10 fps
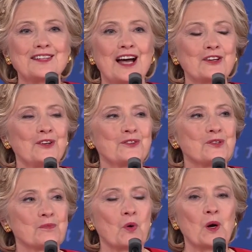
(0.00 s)

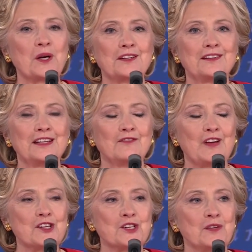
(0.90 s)
Donald supported the
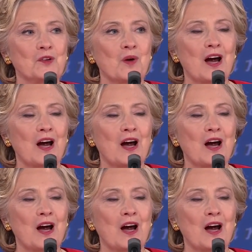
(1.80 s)
invasion of